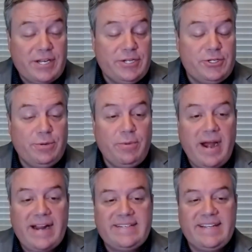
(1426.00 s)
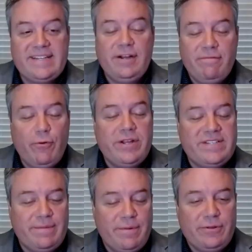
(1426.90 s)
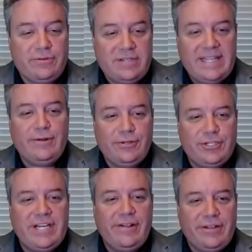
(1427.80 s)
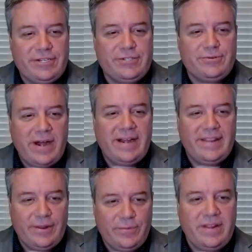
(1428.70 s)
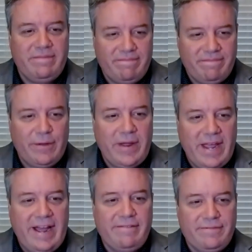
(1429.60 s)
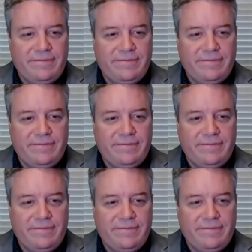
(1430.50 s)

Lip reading: to consumer access can avoid some of those legal challenges, right, that we have.